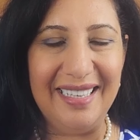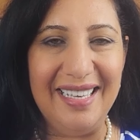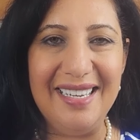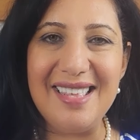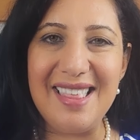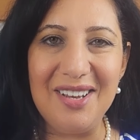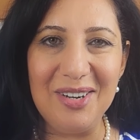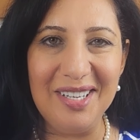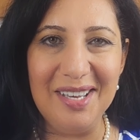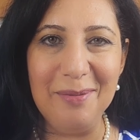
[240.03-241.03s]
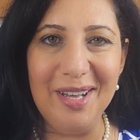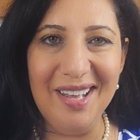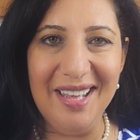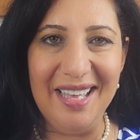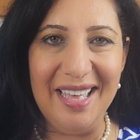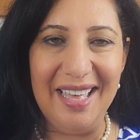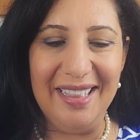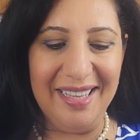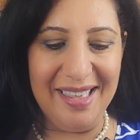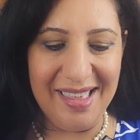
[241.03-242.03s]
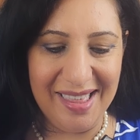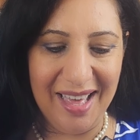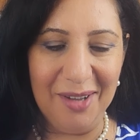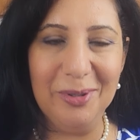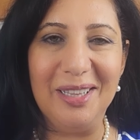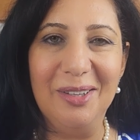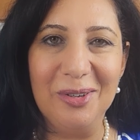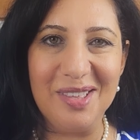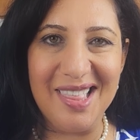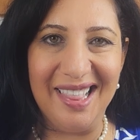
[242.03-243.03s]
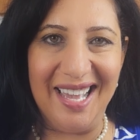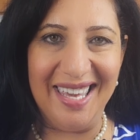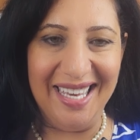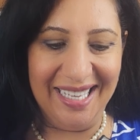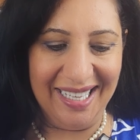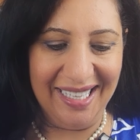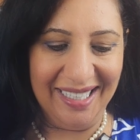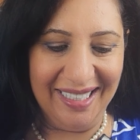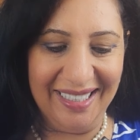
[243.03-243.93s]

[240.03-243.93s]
Here is the Ghorayeba. This is how it looks like.